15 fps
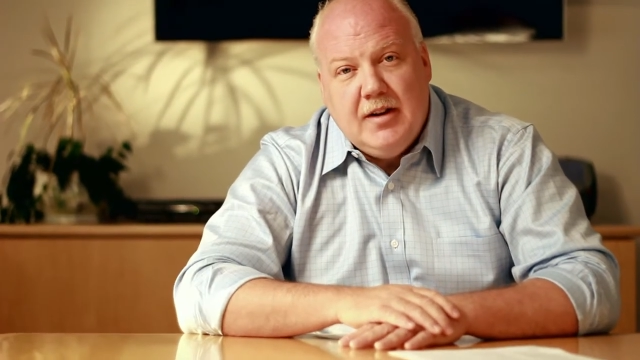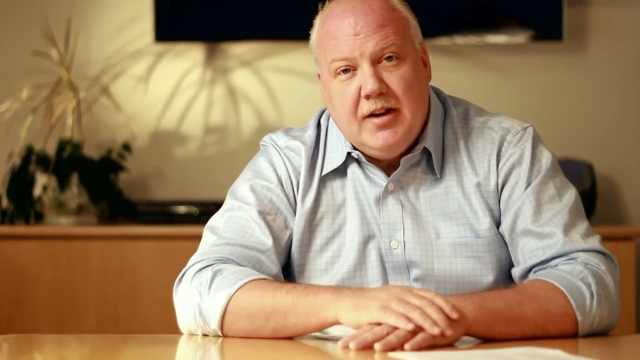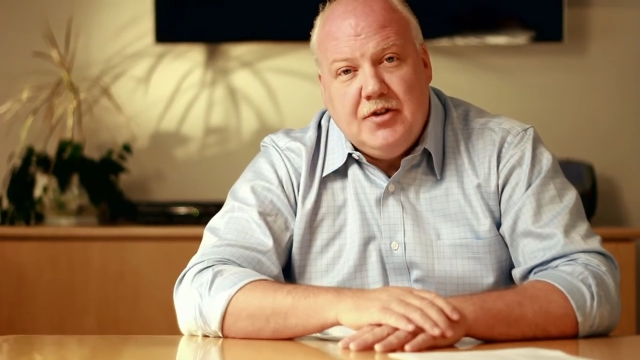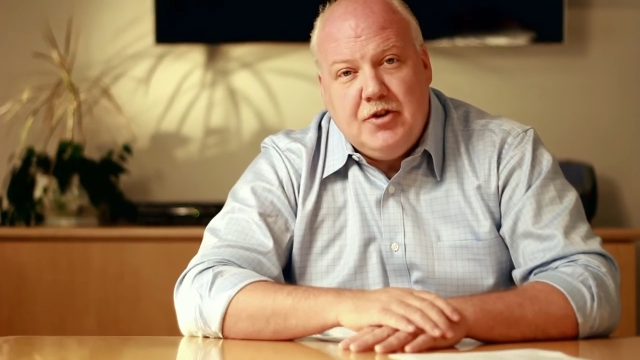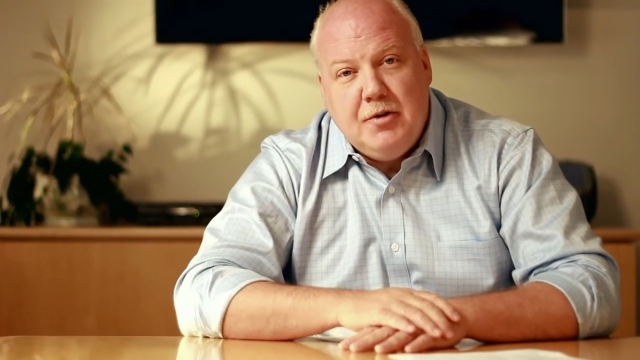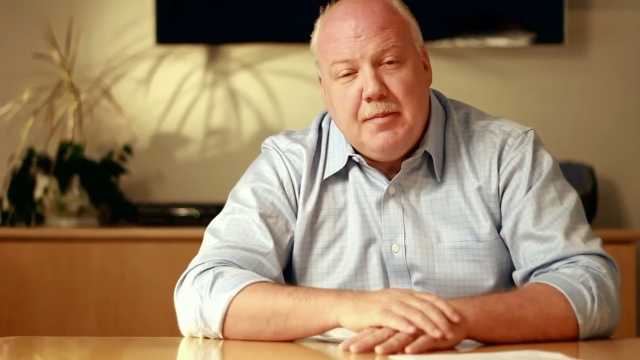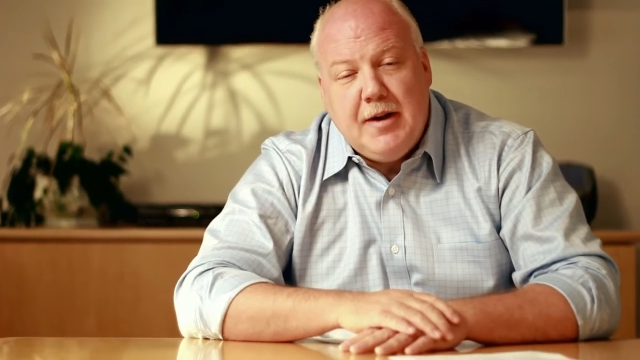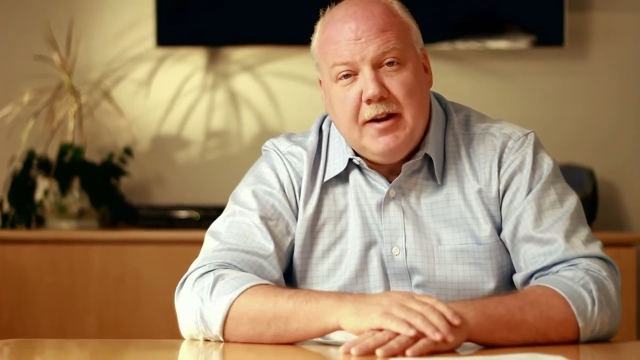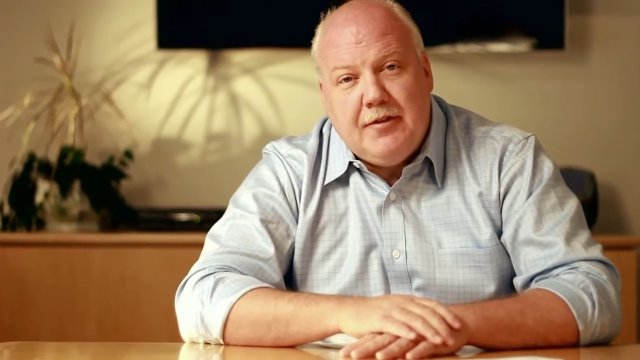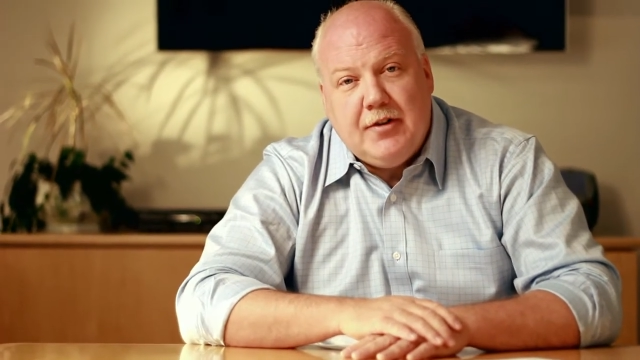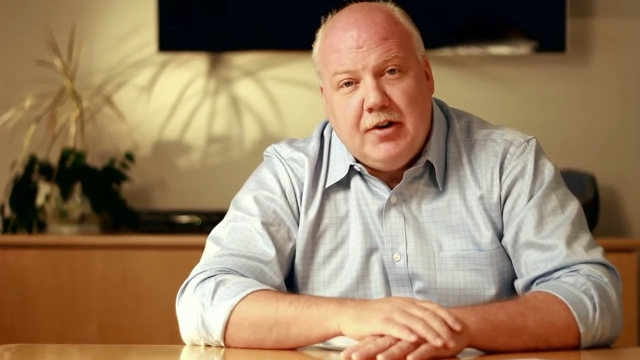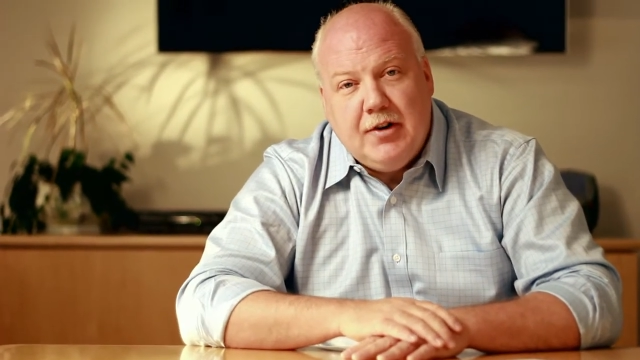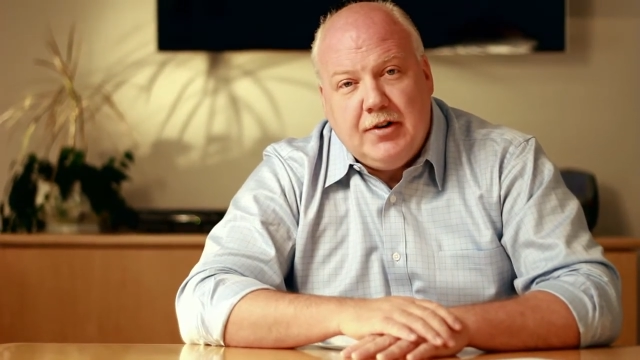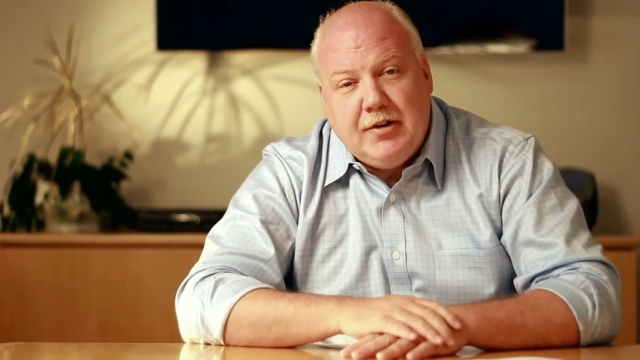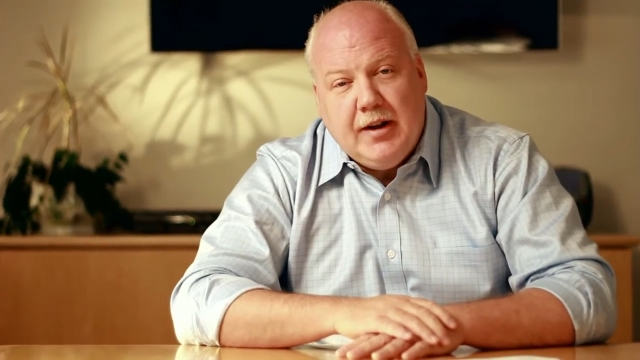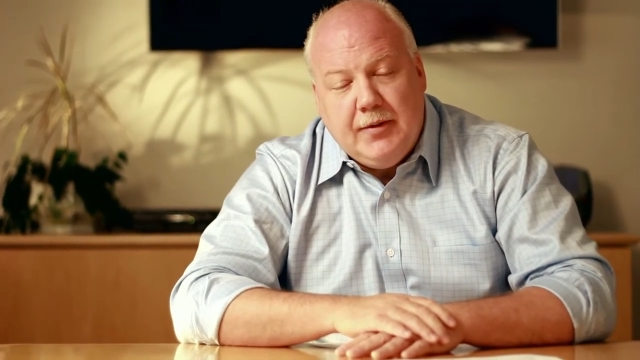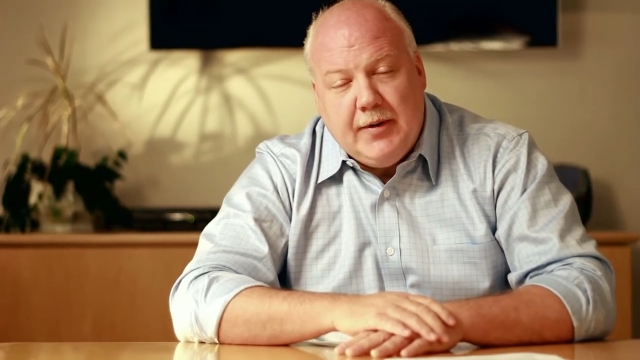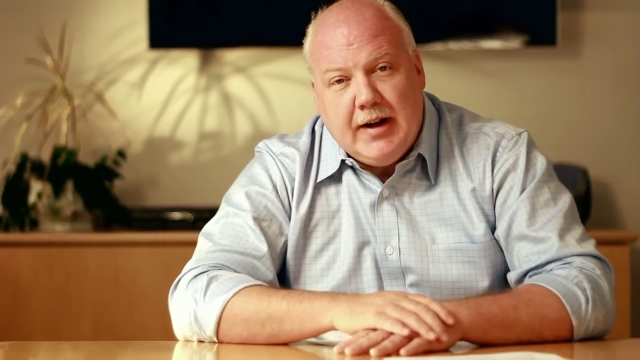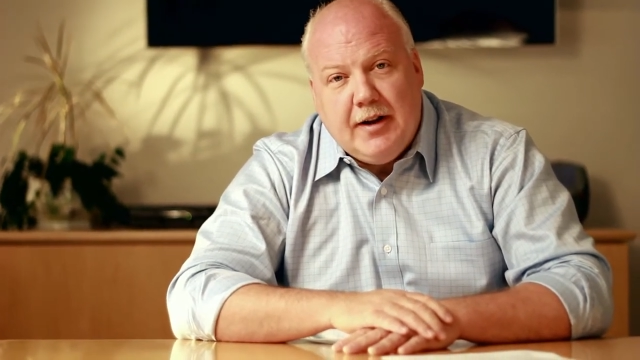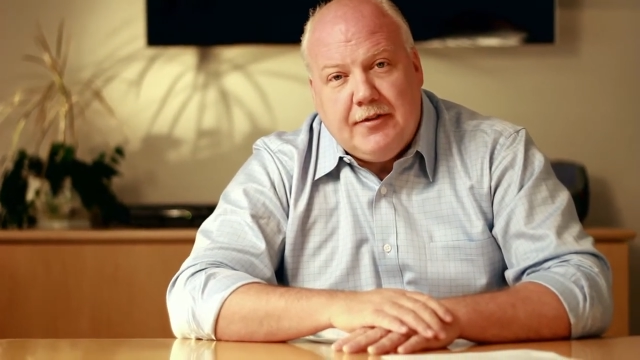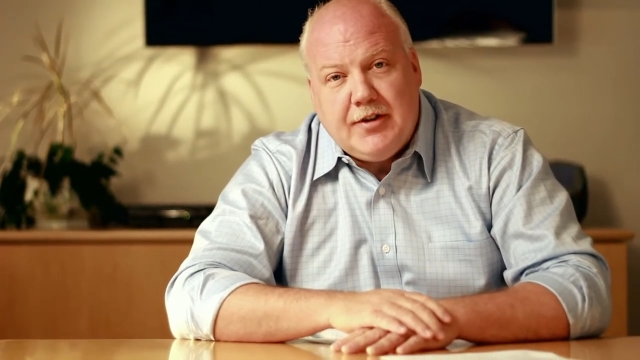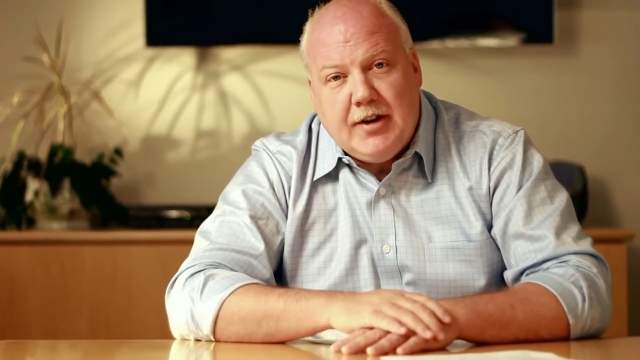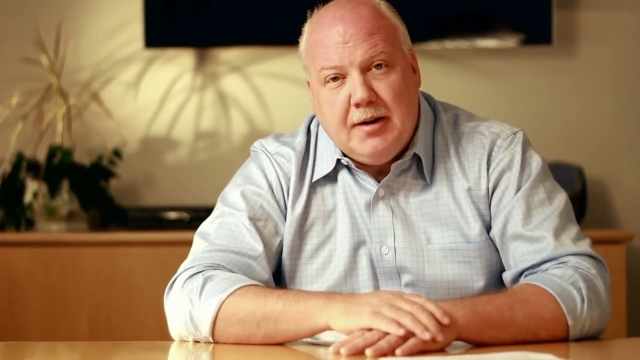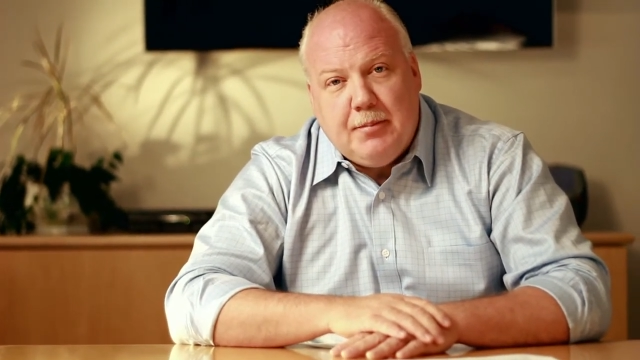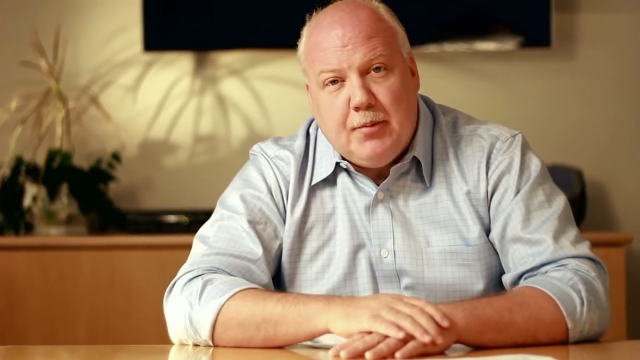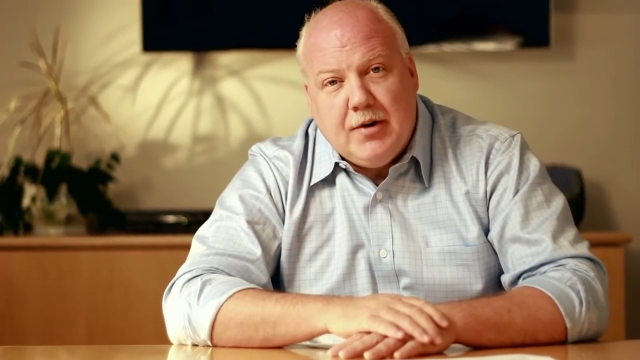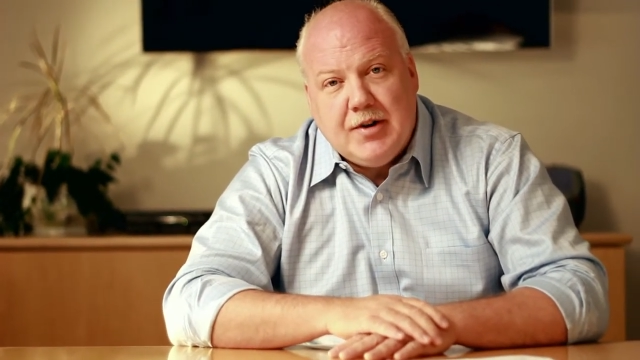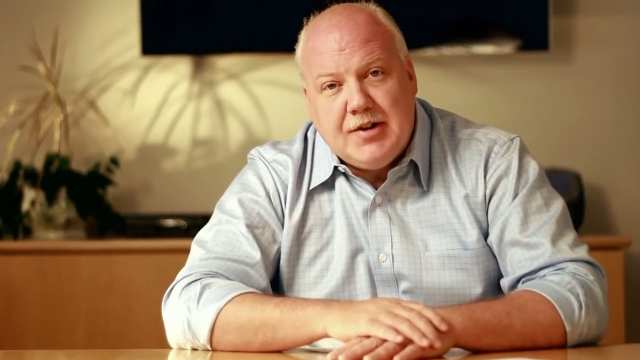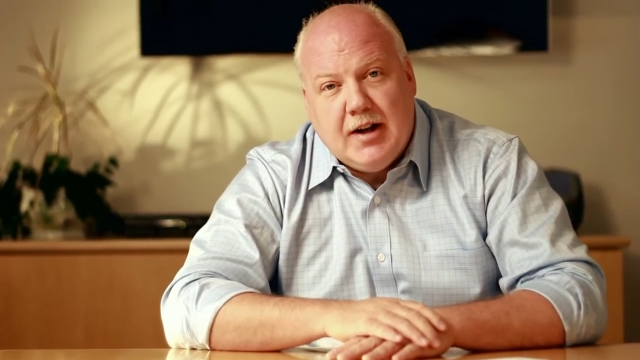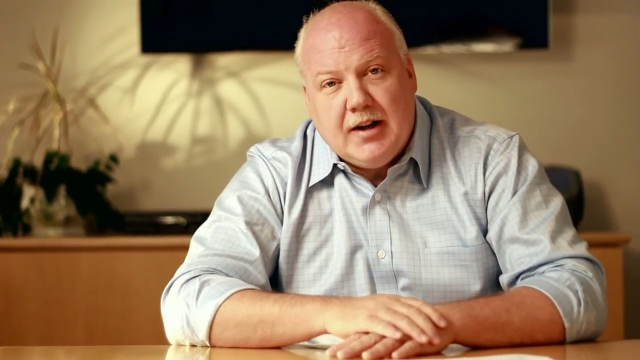As you may have heard, we at
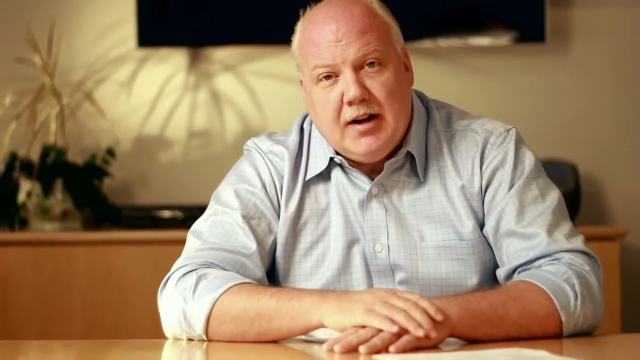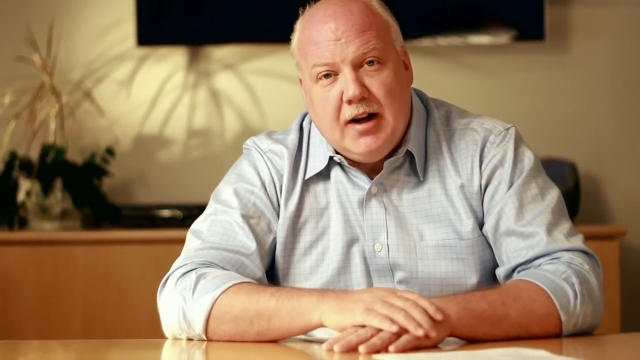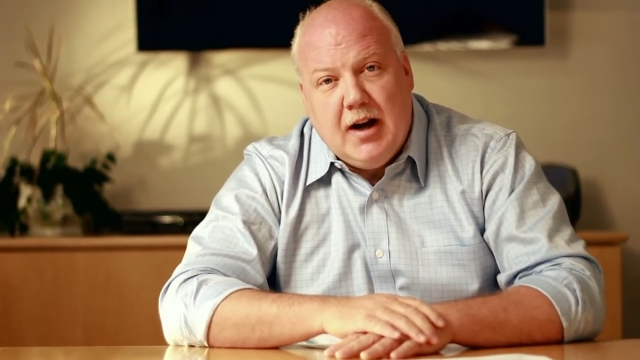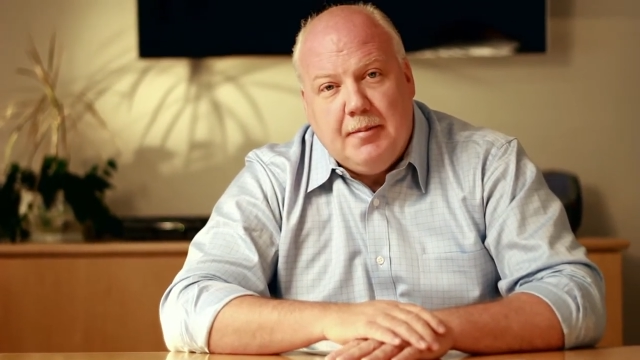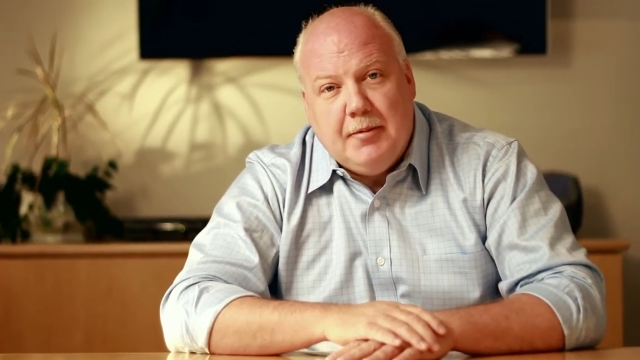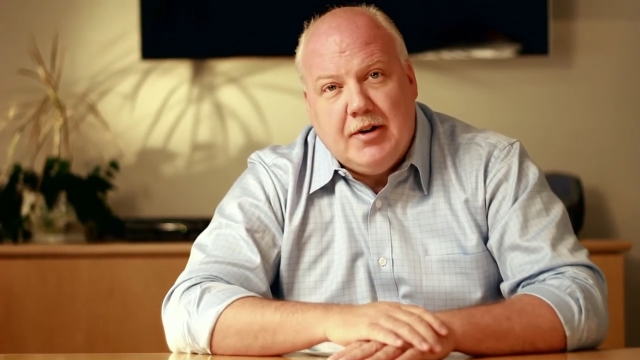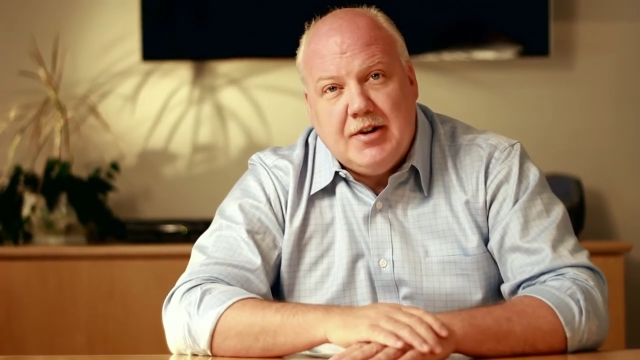FDAImports.com